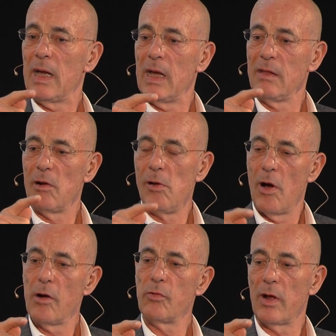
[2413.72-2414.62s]
in the
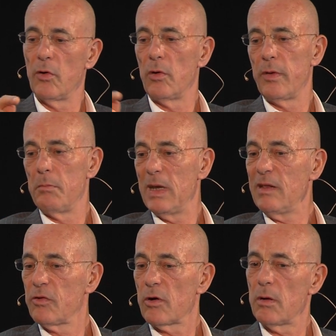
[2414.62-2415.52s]
long run or the
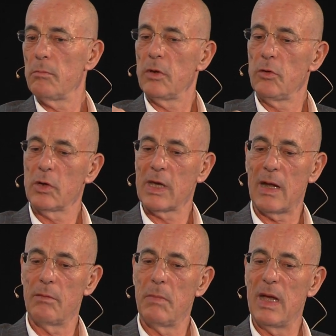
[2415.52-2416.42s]
midterm, you
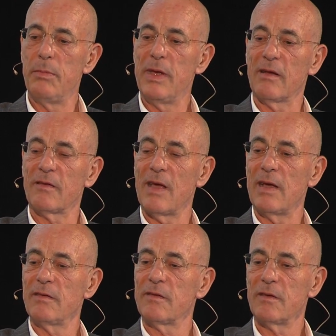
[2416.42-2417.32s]
can maybe
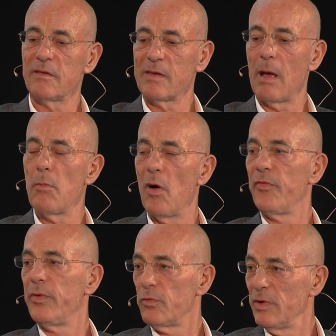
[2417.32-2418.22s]
access some
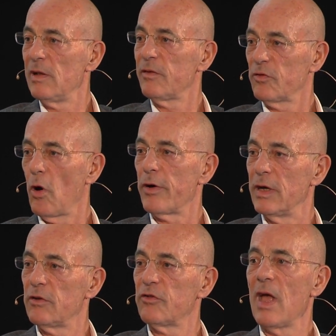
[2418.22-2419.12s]
of the real
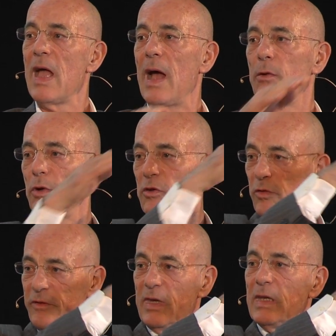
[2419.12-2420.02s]
storage. And what you
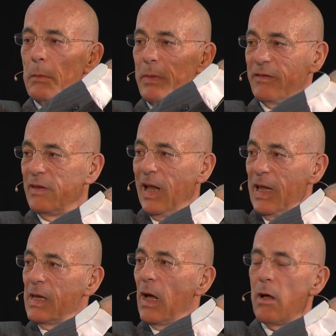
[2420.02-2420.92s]
see in the
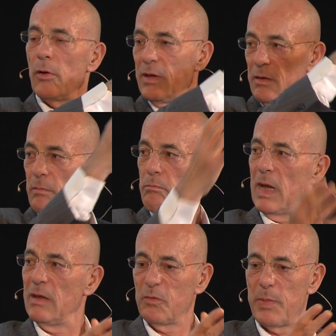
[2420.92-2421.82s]
Basilica or in the
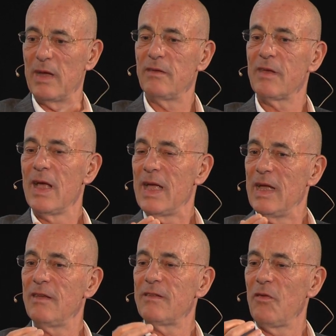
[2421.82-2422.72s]
main space
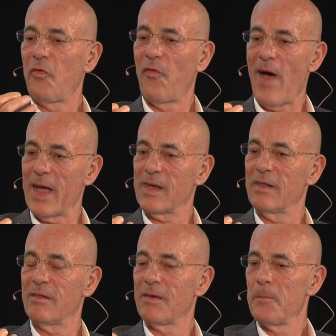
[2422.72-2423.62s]
is in
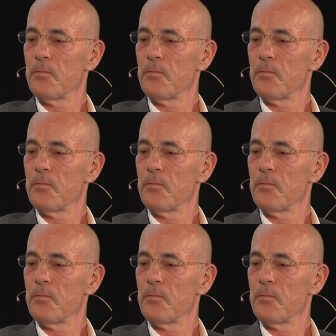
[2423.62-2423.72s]
fact